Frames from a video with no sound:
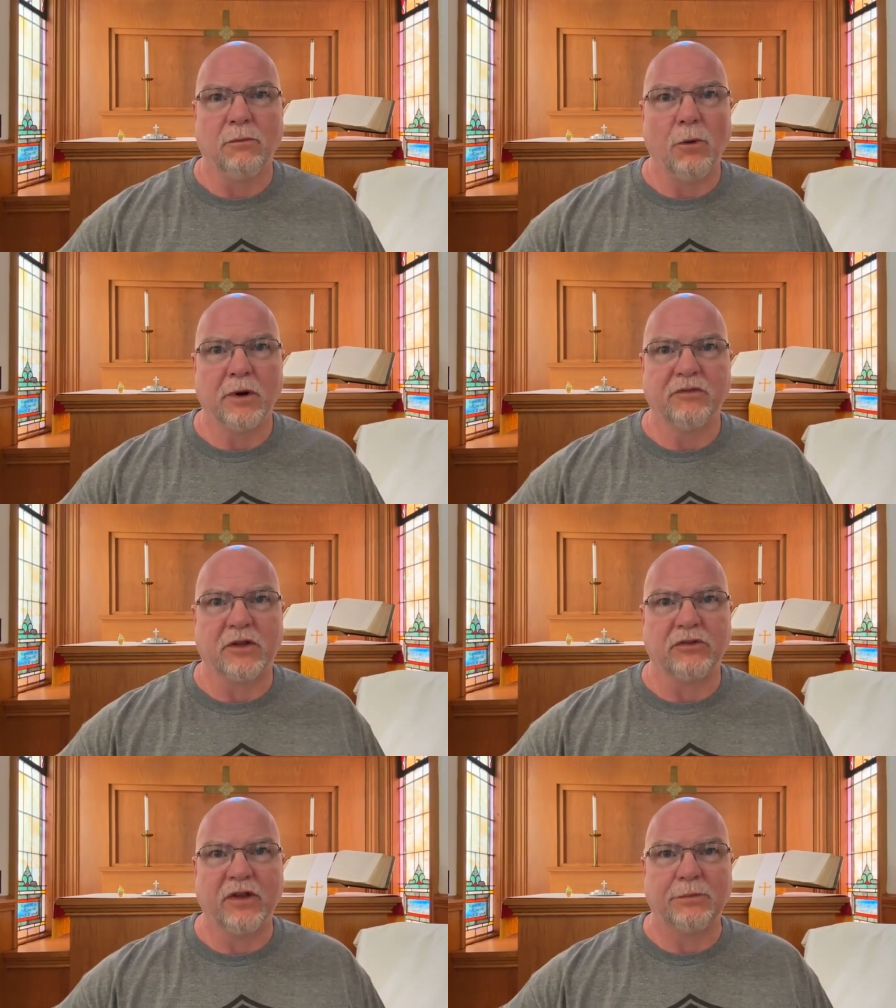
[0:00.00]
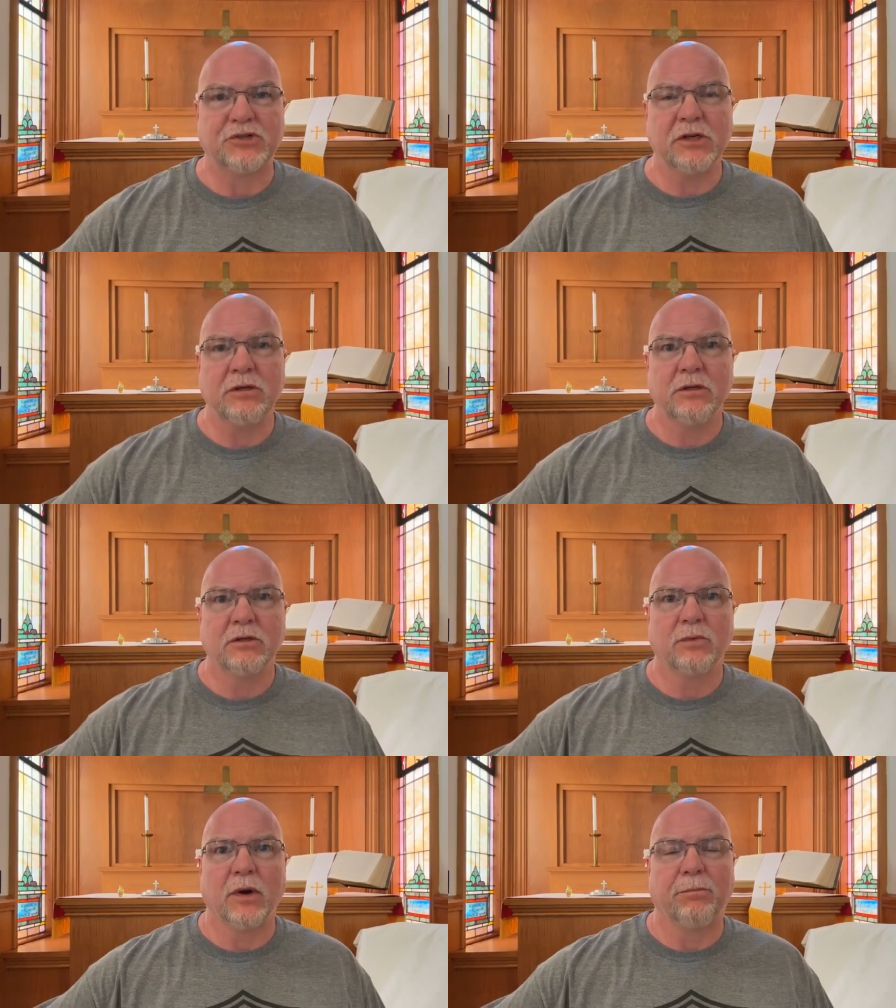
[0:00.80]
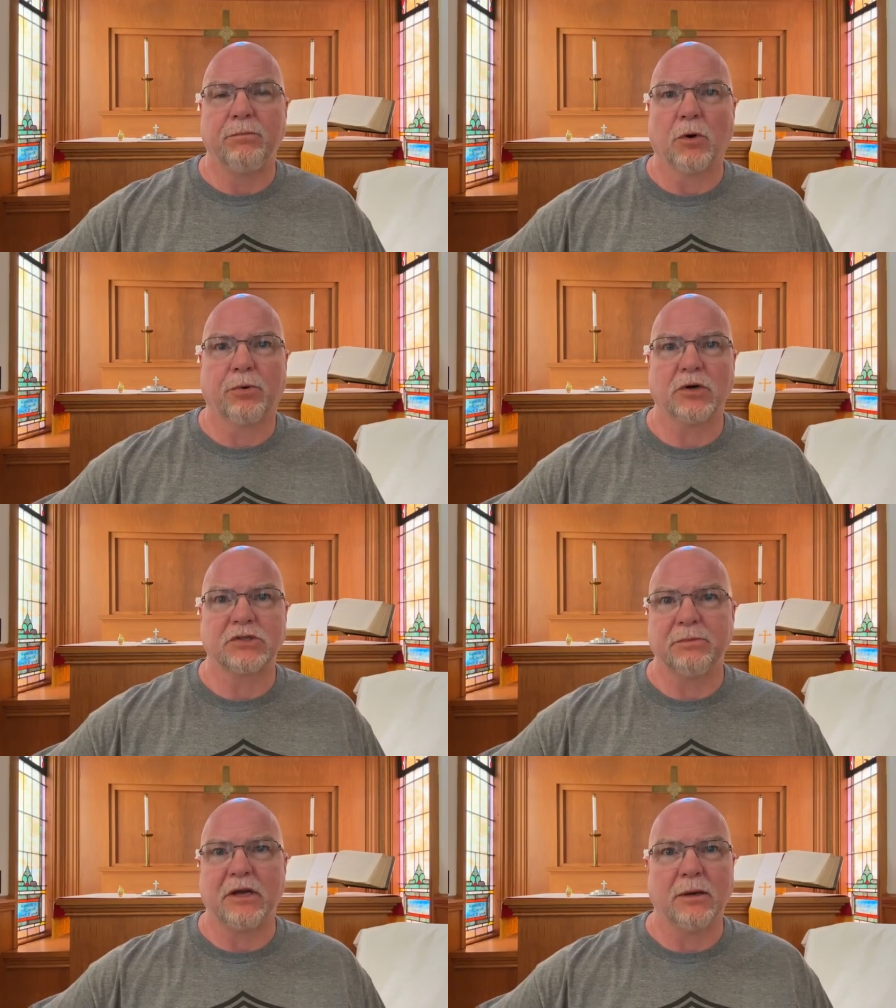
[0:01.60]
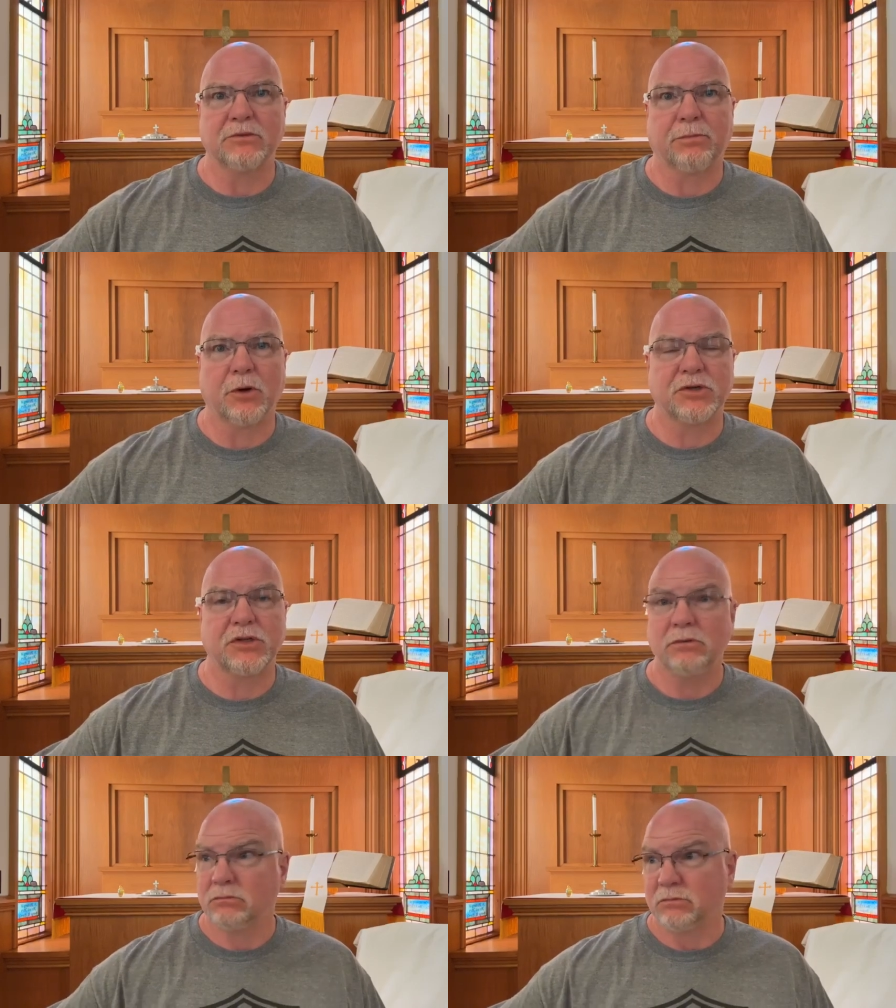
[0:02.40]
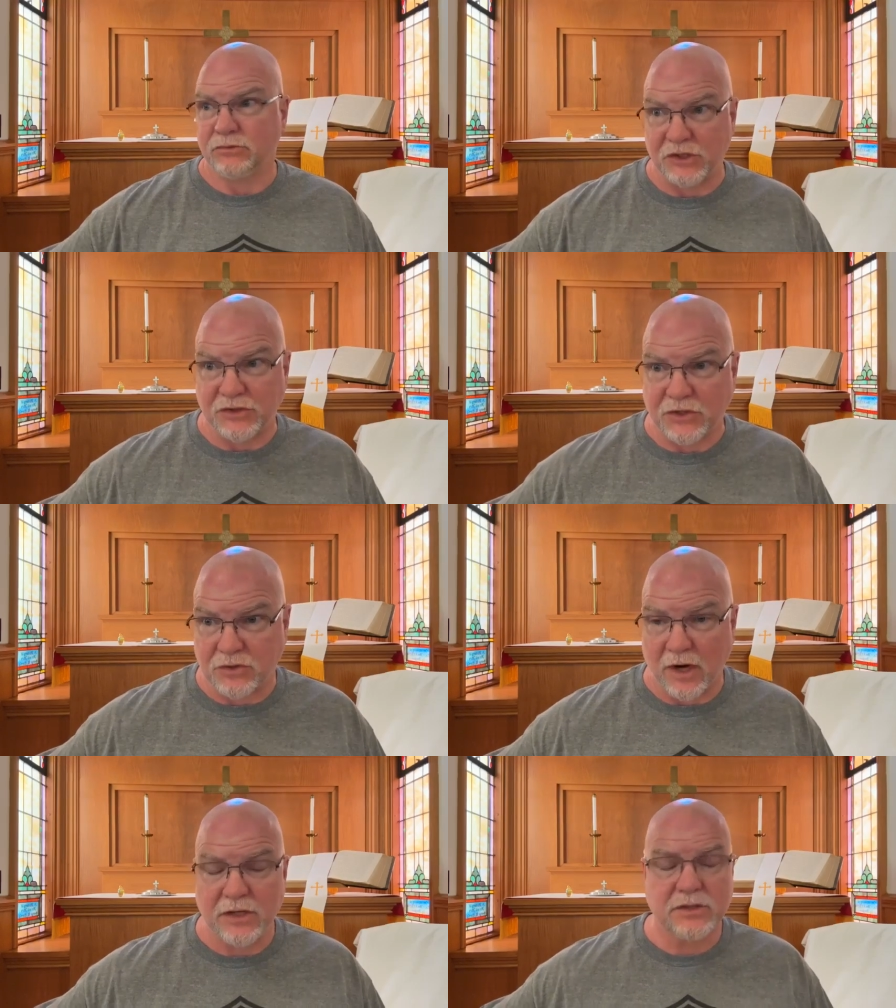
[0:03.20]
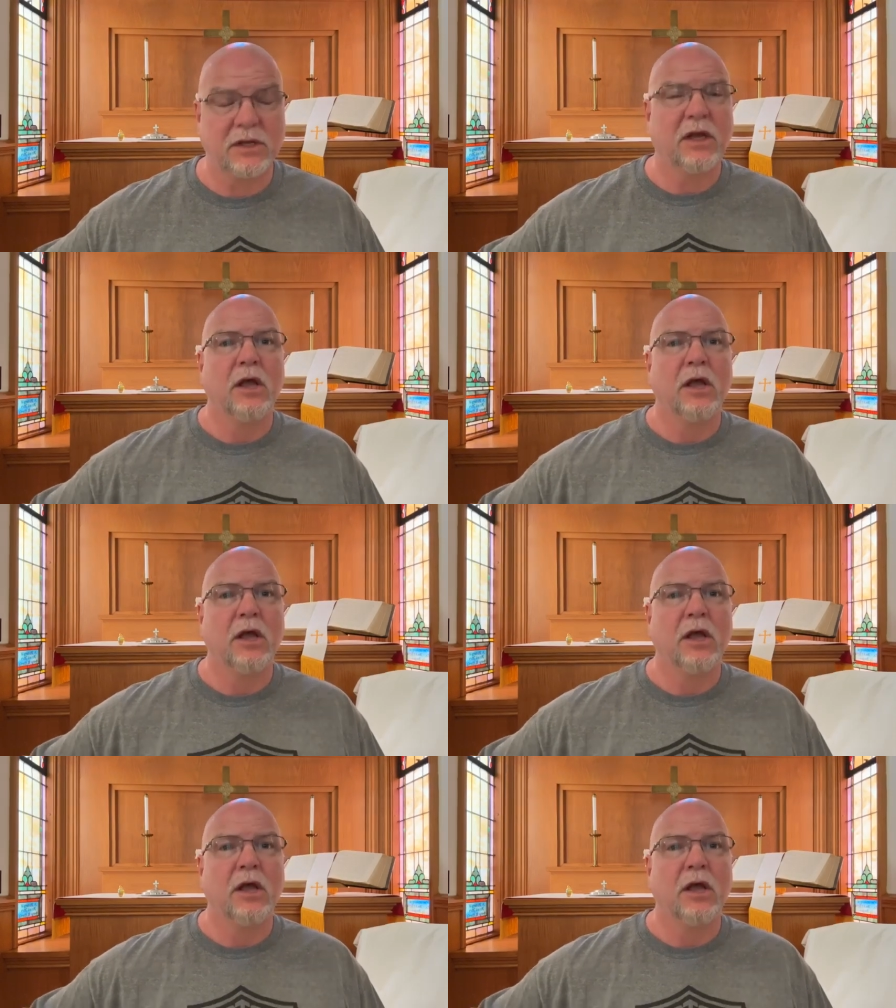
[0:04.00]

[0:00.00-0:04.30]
the moment of conception, when a, person becomes a person, Jesus Christ,